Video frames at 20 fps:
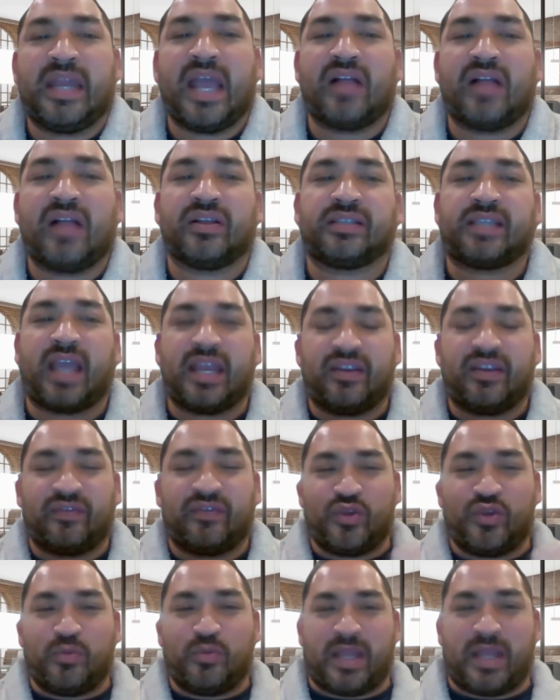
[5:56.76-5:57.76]
Alex, kind
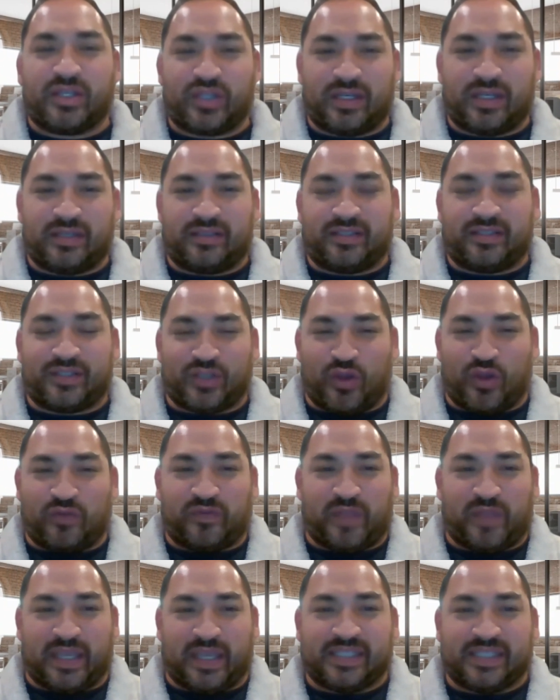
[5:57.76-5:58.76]
of, you mentioned
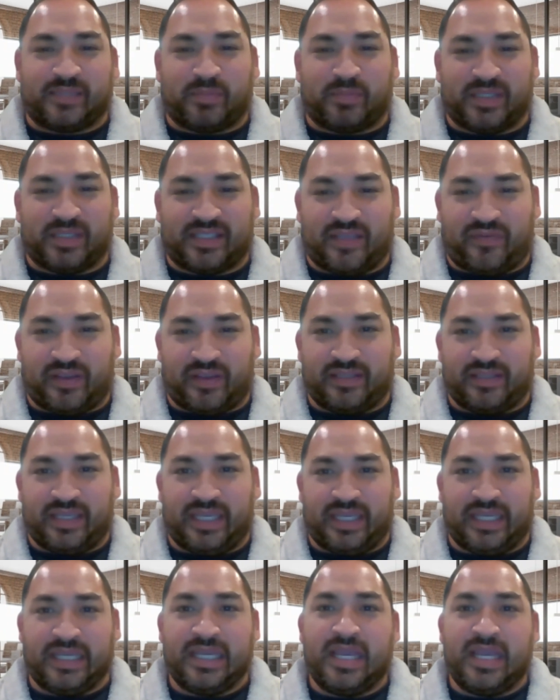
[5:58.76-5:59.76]
Snowflake
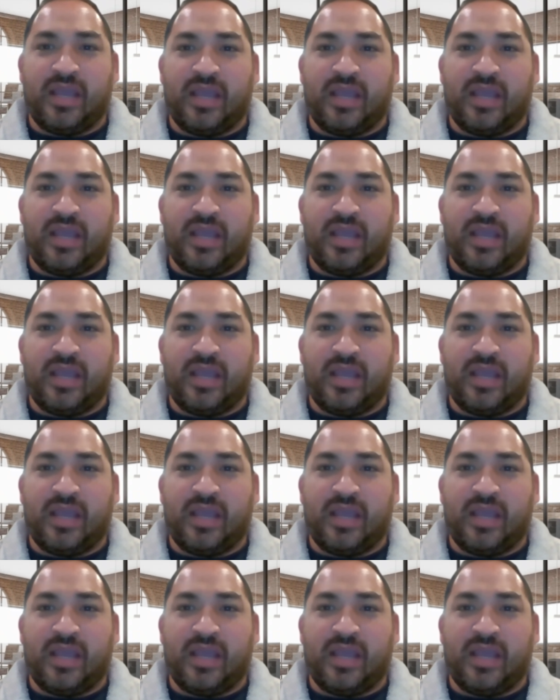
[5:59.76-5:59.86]
specifically,